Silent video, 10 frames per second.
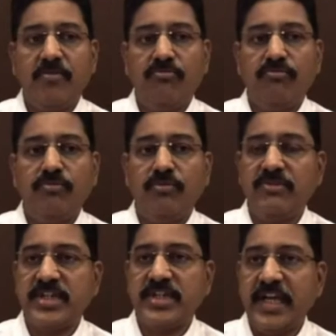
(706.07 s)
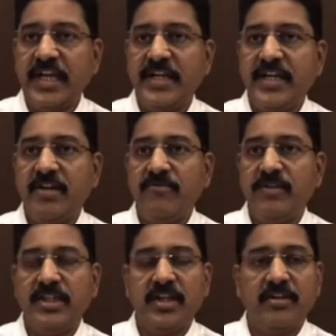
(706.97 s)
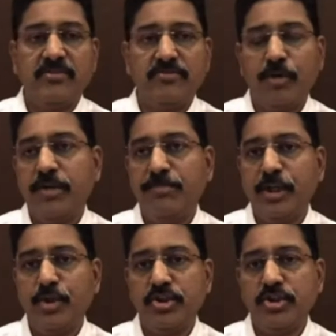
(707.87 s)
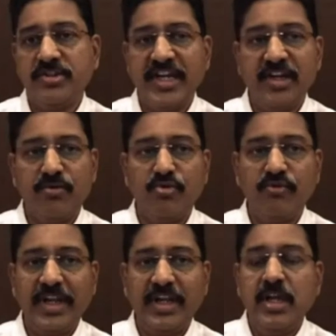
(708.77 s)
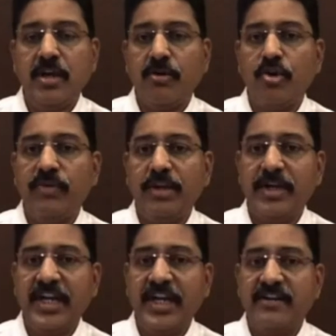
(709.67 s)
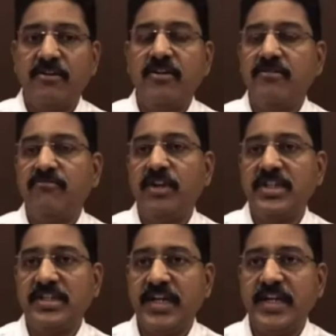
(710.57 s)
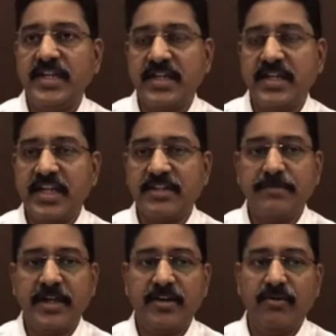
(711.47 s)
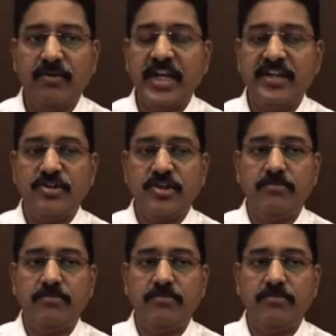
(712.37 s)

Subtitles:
it was dilated with a smaller balloon, stent could go well, but later on, once the stent is underexpanded, you land in trouble.